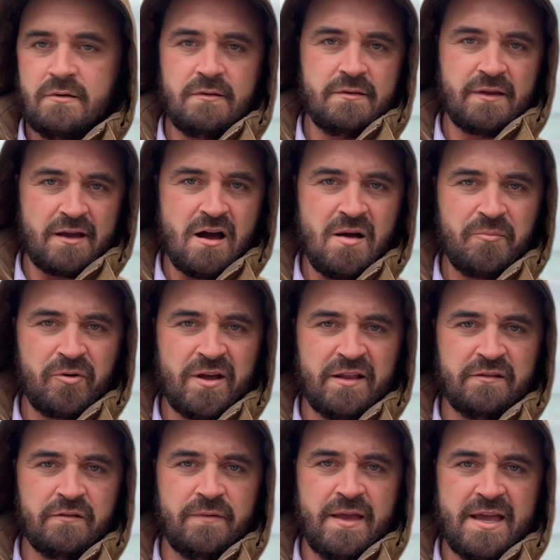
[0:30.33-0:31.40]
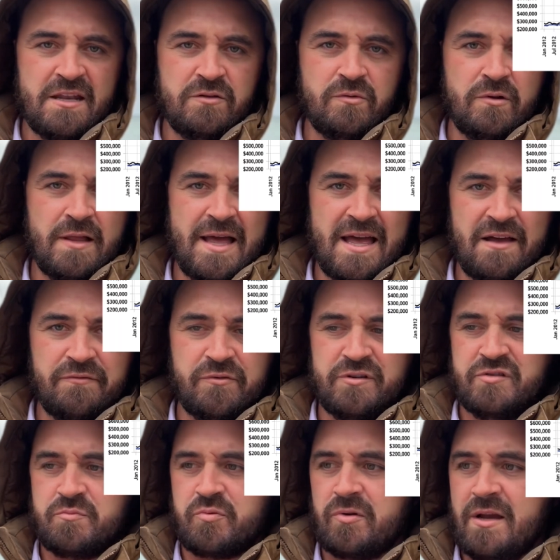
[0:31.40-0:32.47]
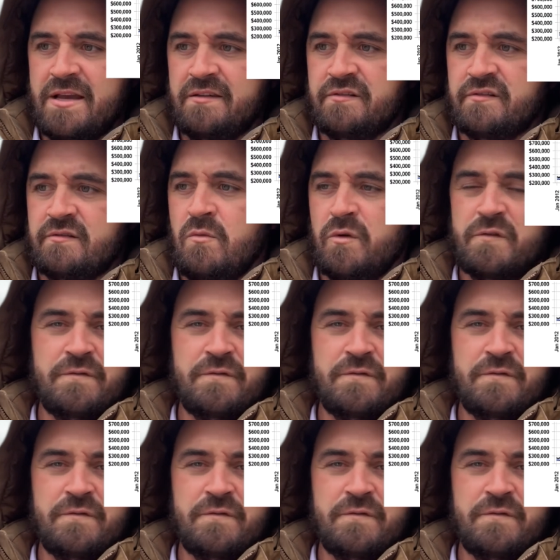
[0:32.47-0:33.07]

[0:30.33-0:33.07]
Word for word: The comprehensive annual average price was